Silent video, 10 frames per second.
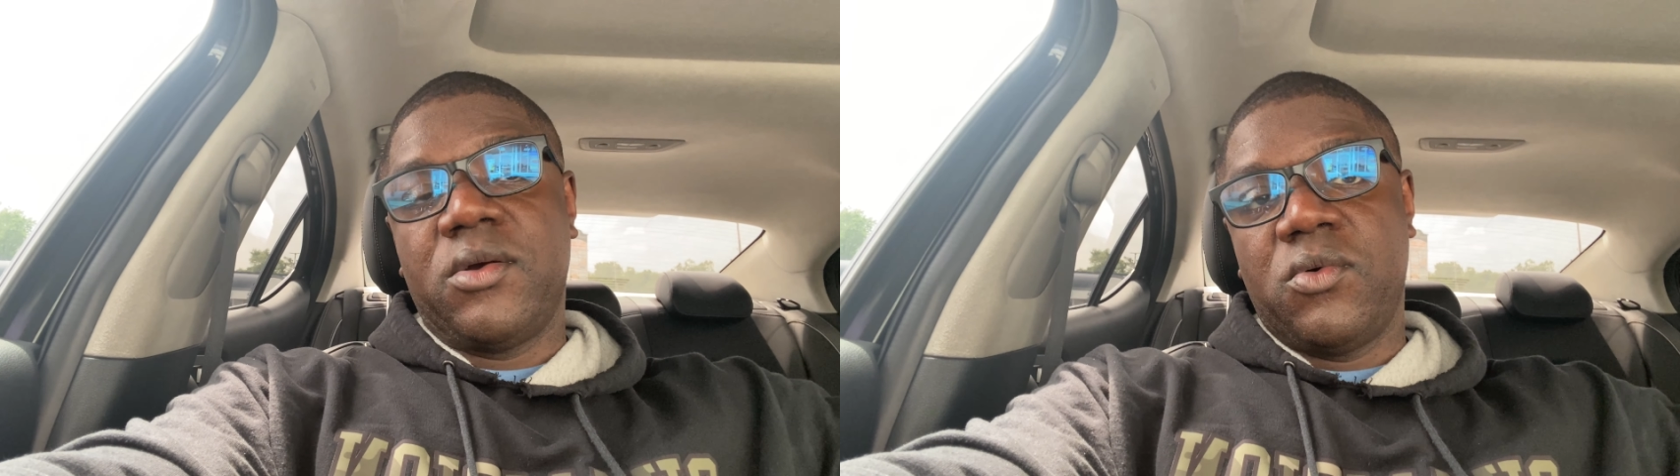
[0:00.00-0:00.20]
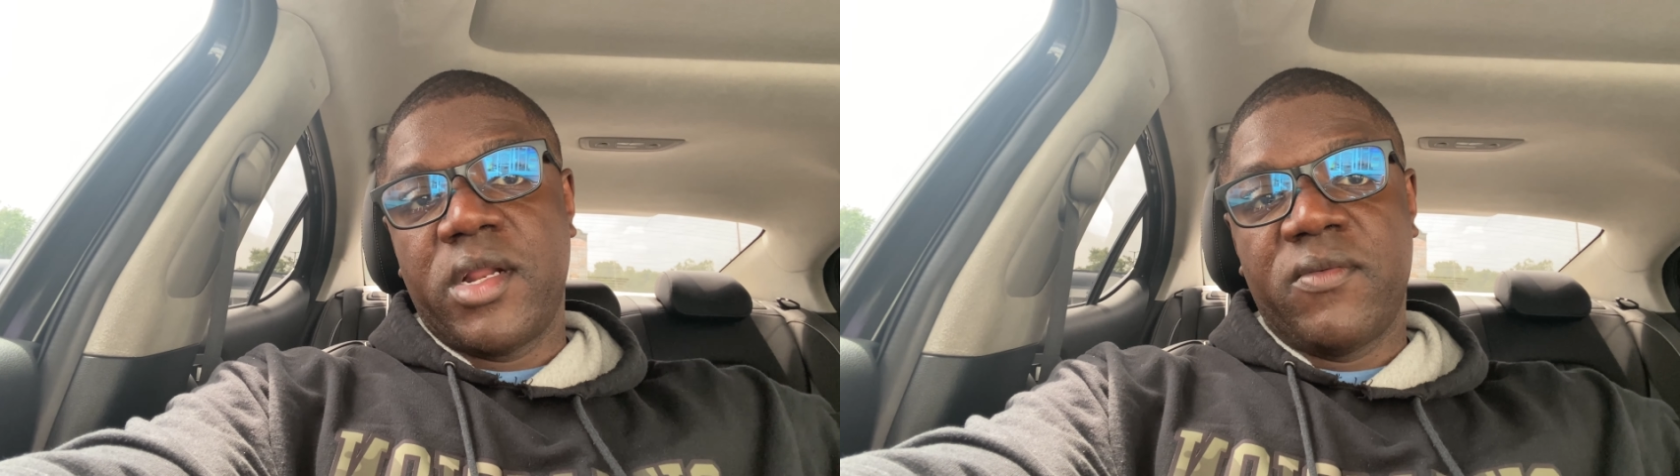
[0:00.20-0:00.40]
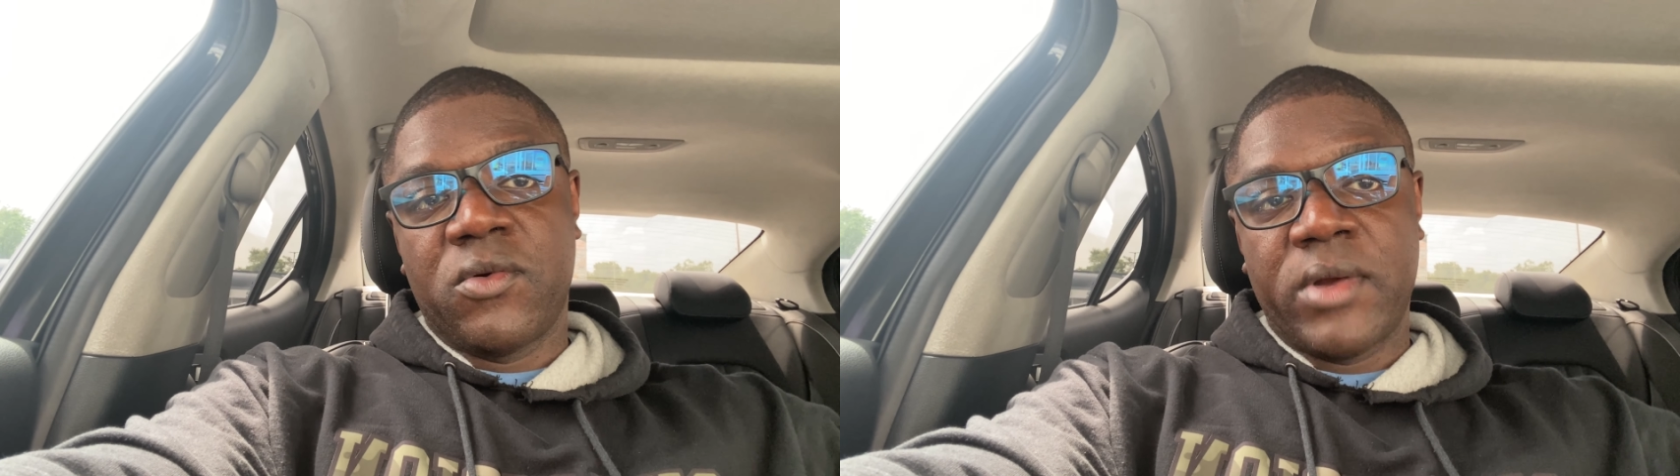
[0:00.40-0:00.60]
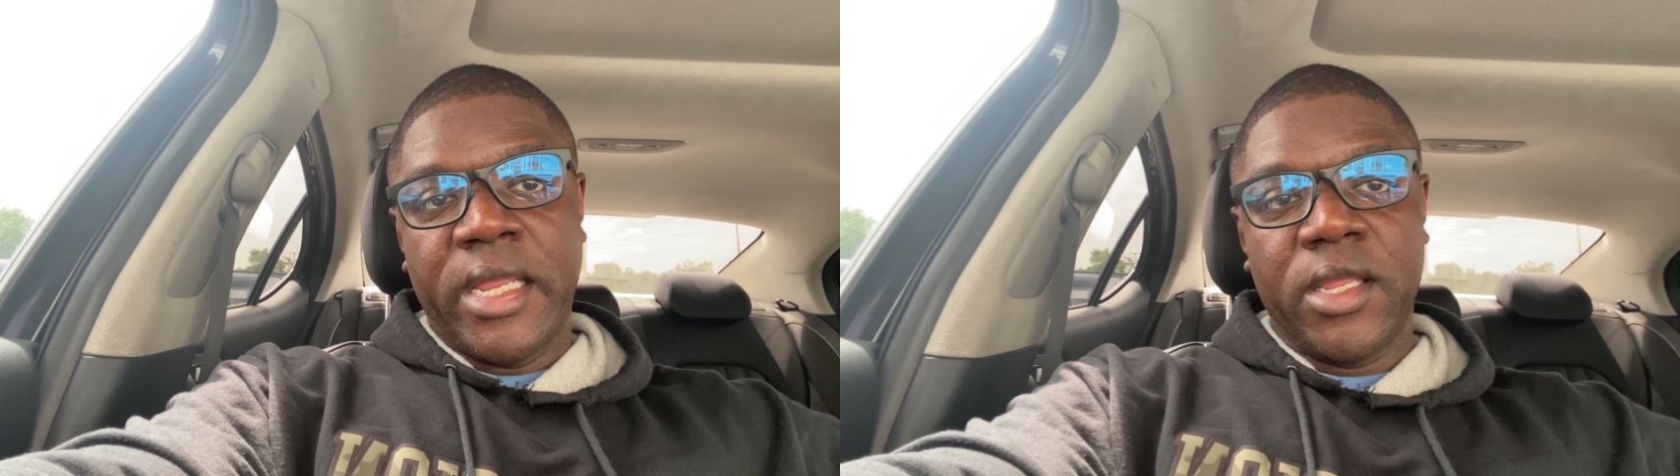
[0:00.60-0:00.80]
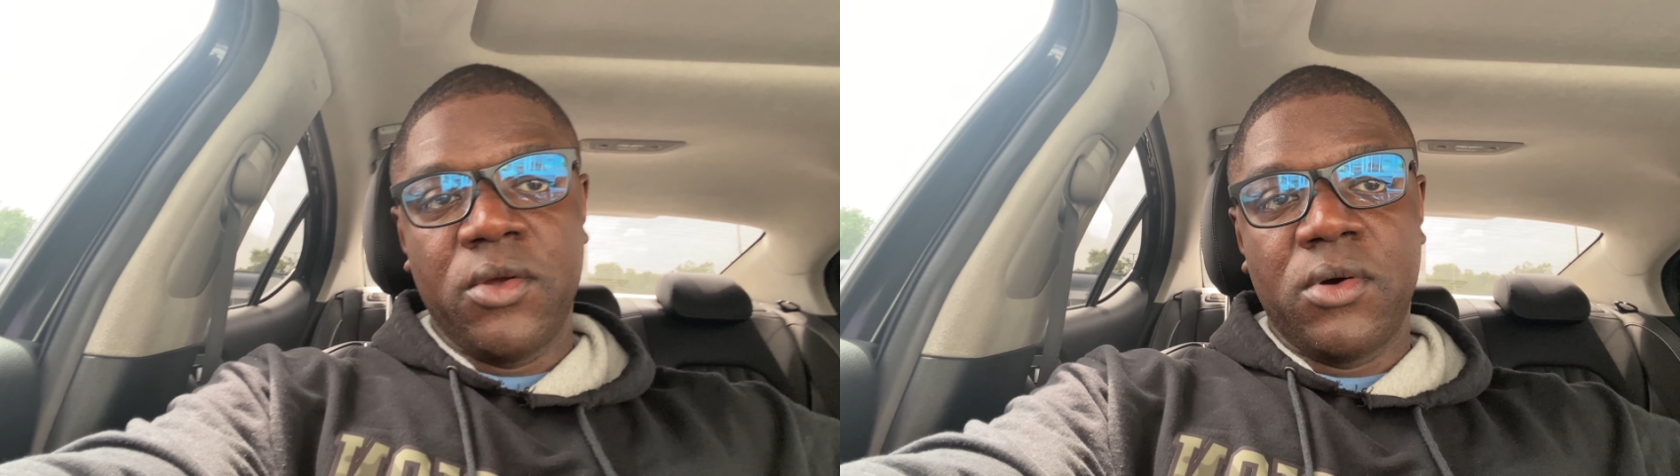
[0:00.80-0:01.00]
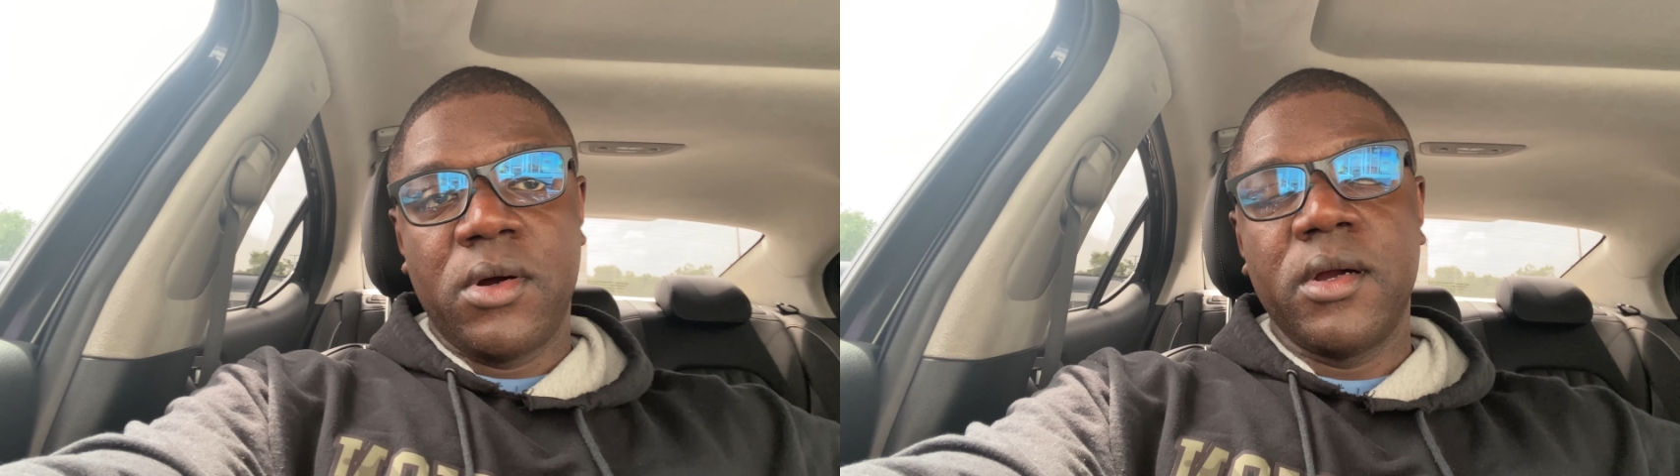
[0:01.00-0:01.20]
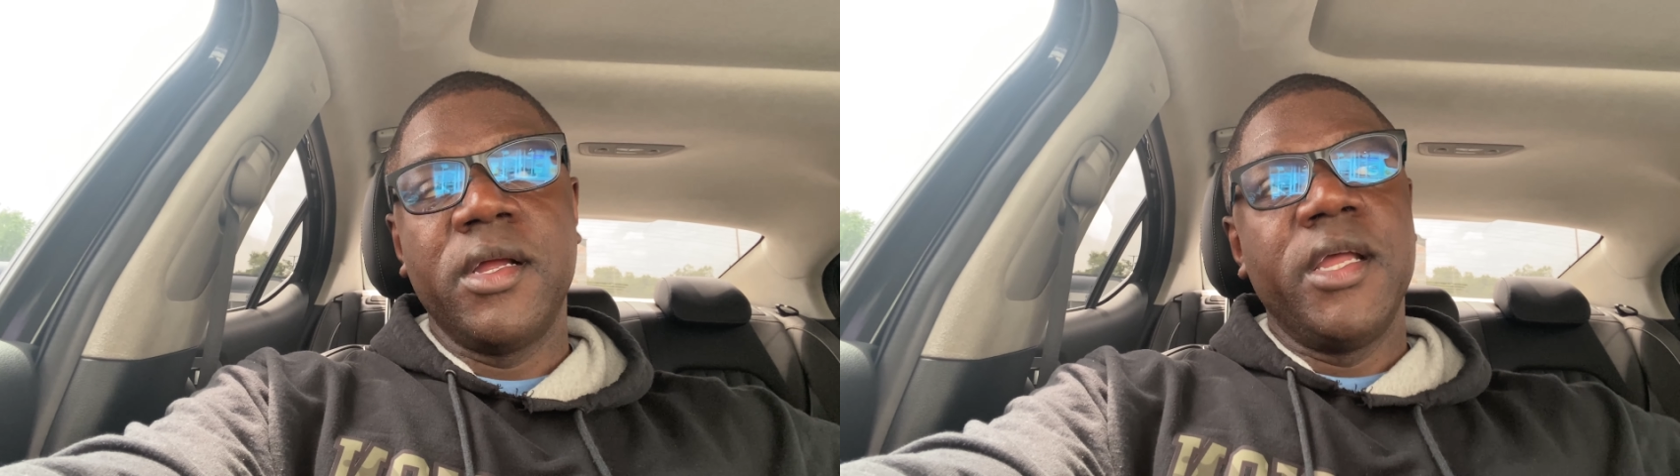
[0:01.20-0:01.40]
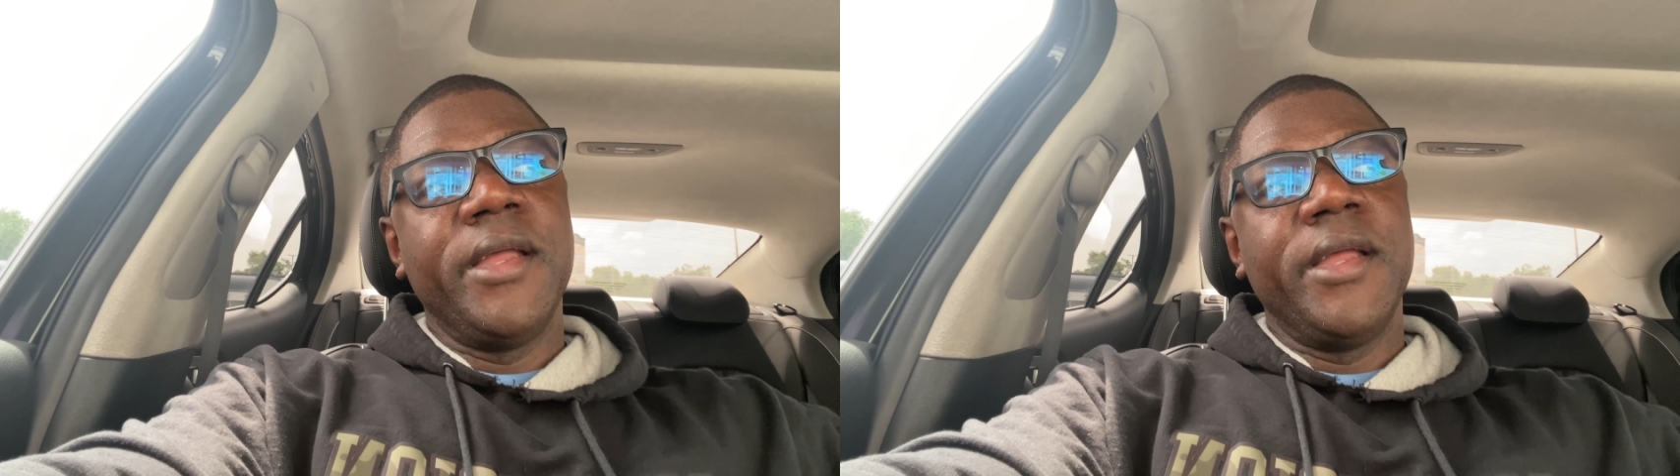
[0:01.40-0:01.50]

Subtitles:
whatever rank you are.